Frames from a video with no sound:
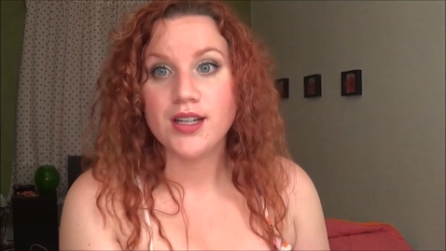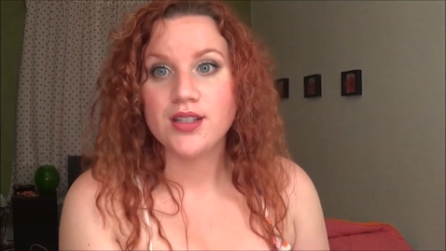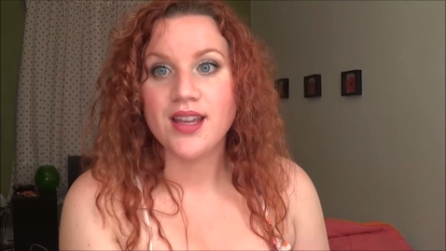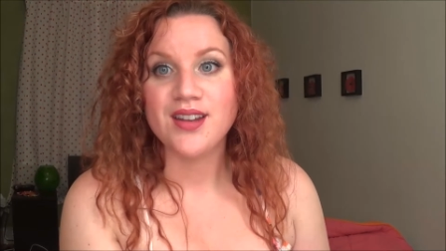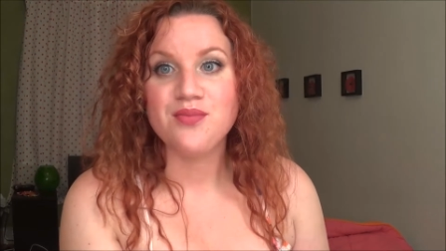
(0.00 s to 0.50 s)
I,
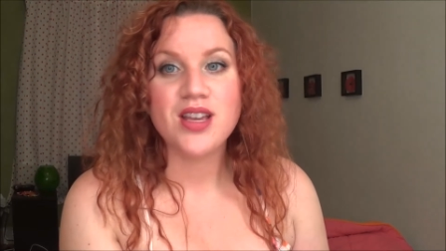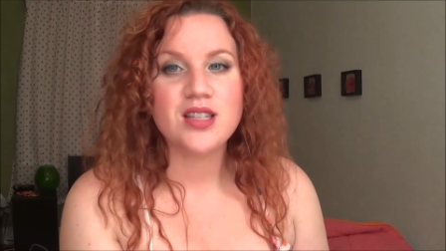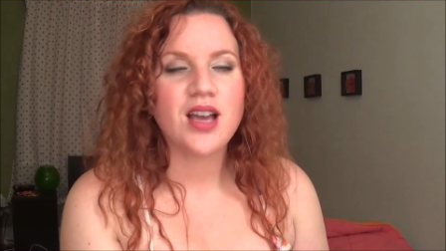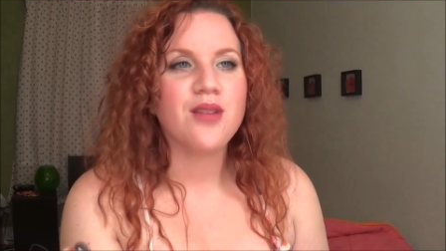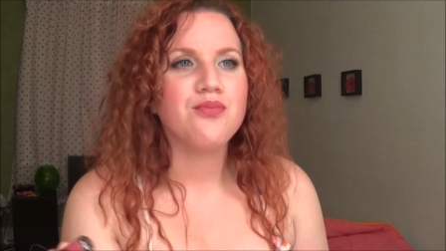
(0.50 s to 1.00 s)
and it
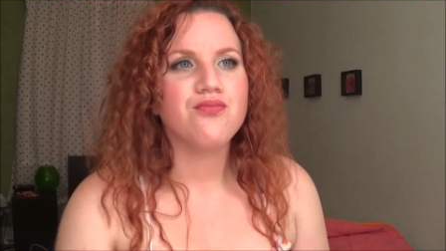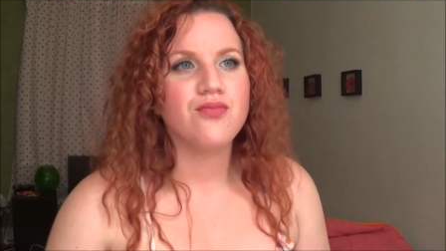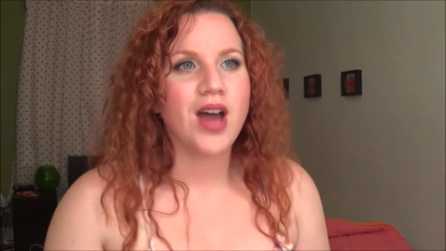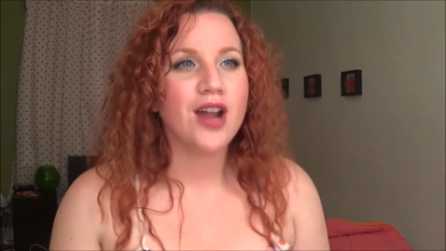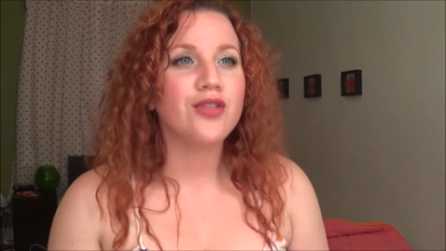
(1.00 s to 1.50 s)
makes, I'm,
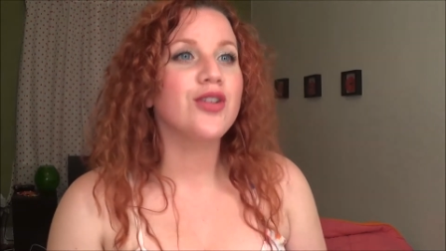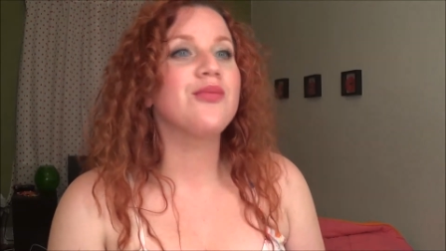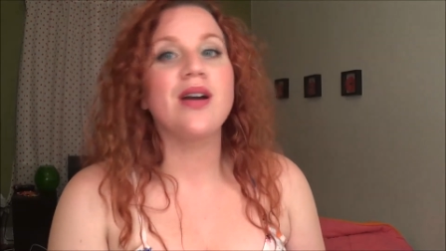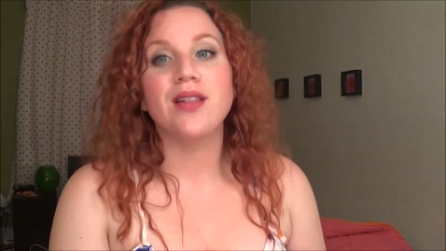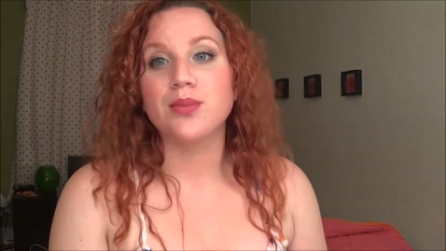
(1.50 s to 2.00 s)
I don't know
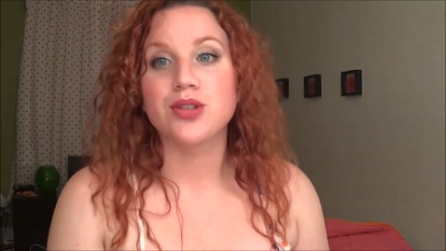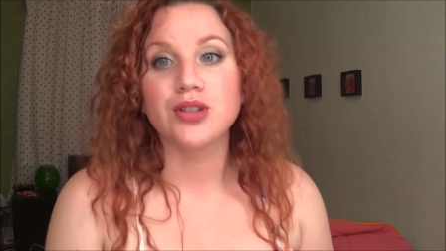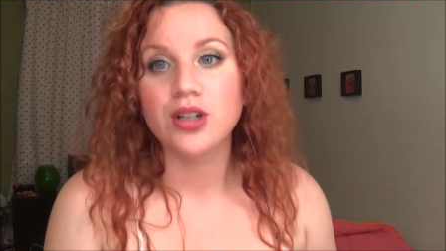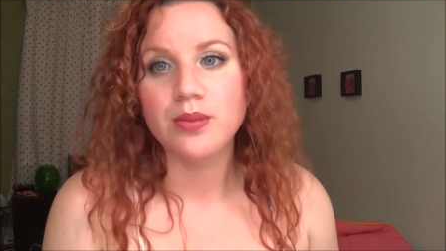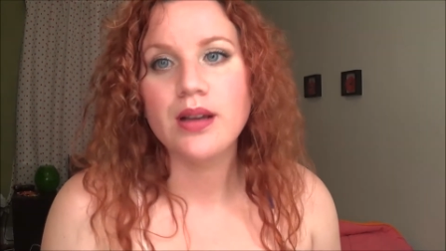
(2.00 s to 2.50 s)
if my lips
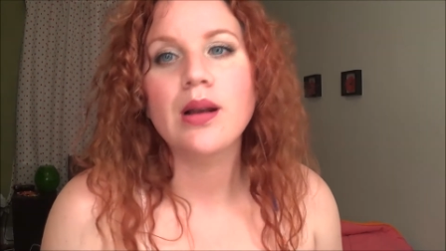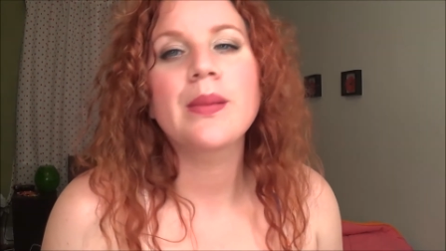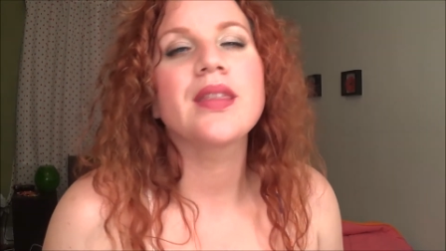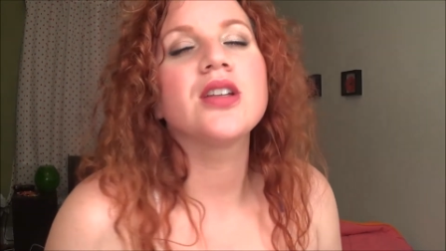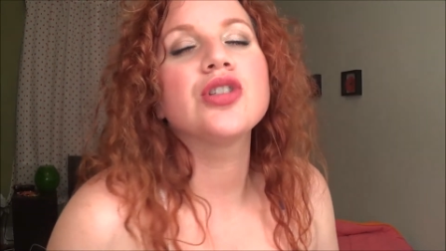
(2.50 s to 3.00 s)
look bigger,
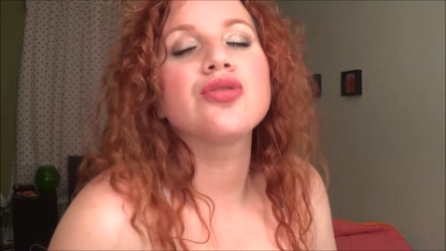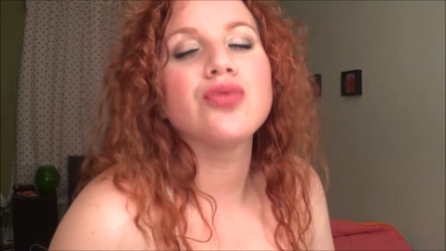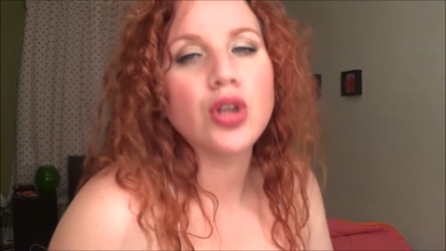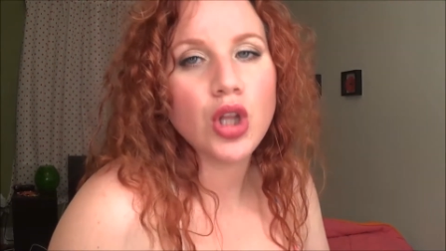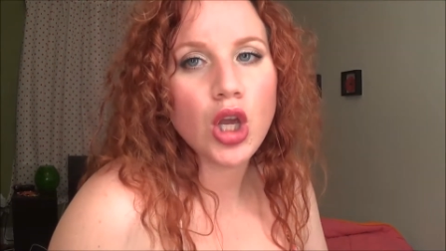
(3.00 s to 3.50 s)
but they just
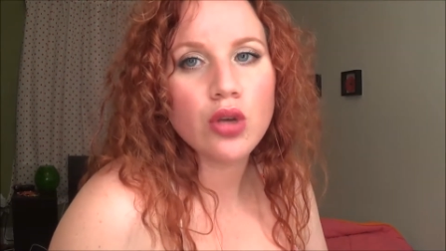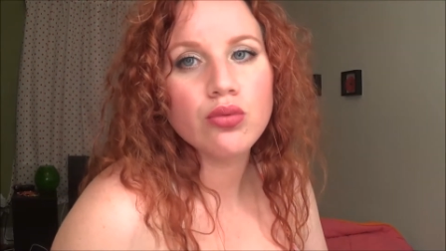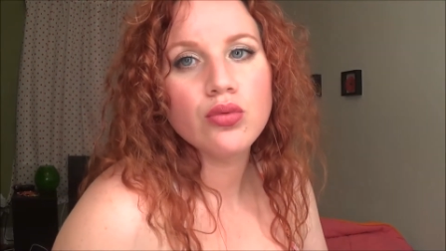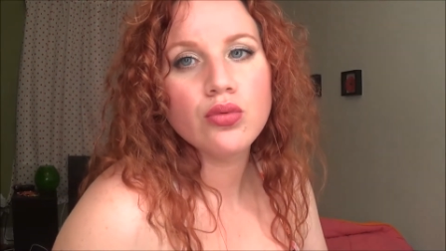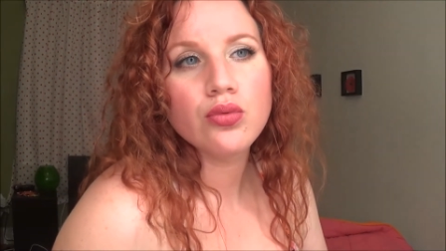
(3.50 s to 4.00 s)
feel like
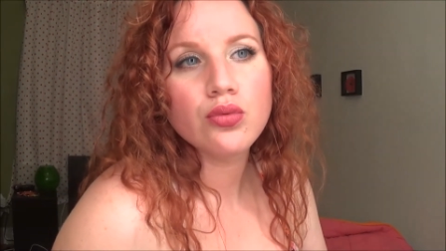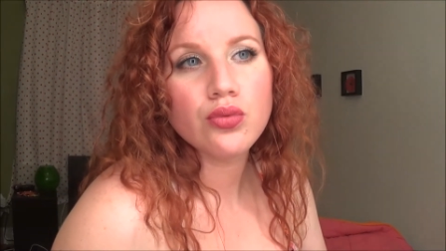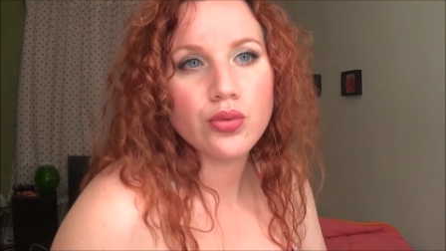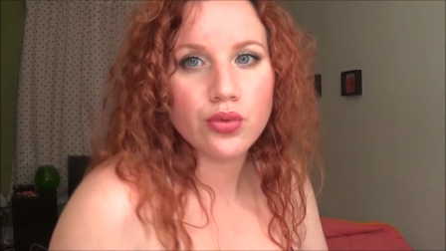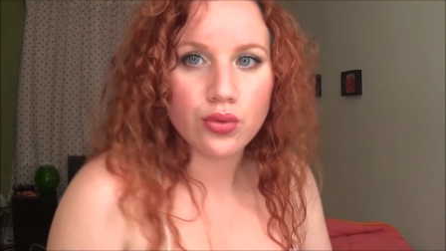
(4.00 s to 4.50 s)

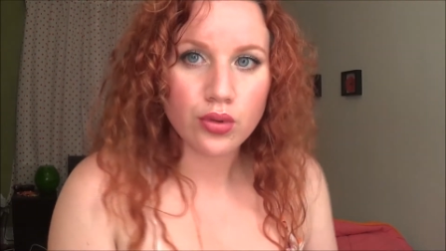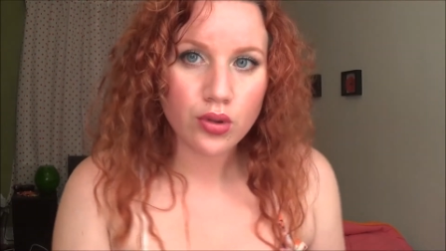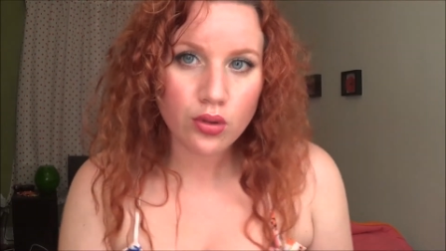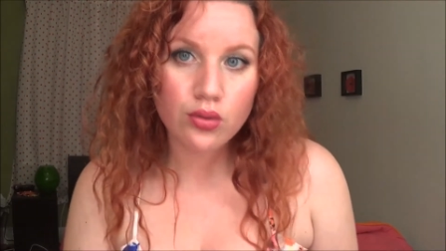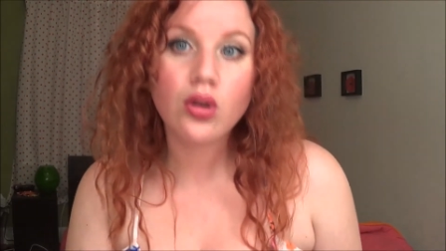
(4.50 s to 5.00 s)
I'm doing
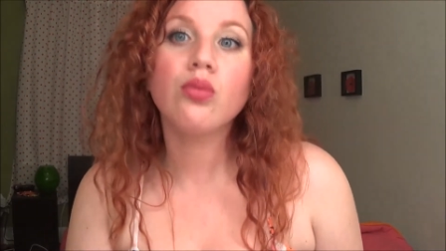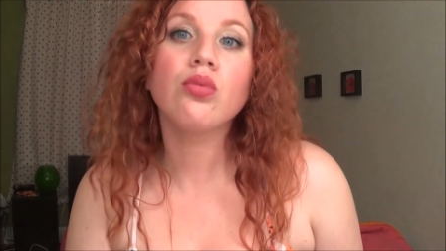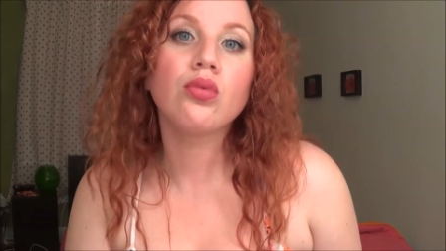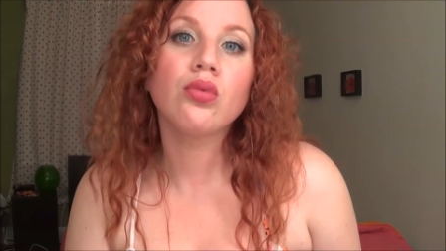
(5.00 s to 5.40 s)
this all the time.